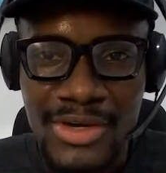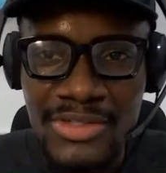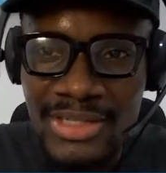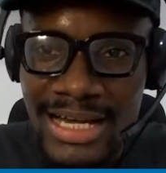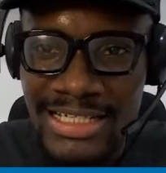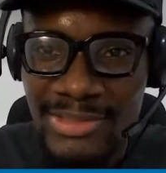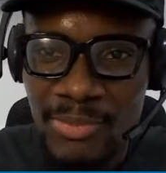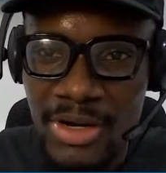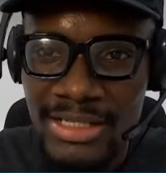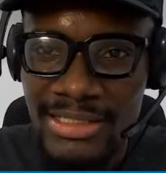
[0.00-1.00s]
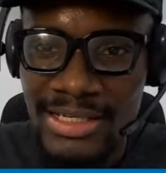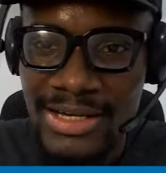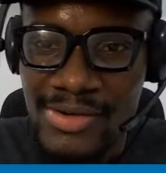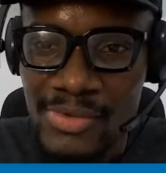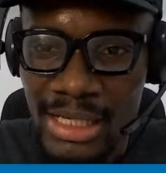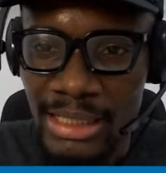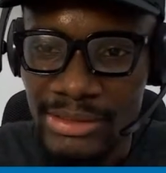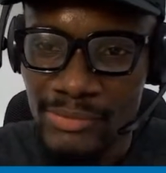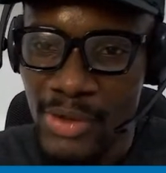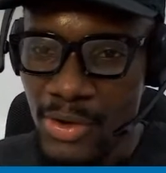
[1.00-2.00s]
So at this point, we
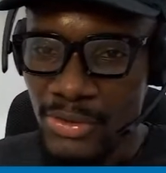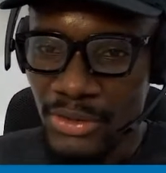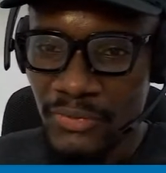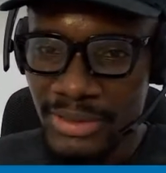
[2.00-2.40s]
all just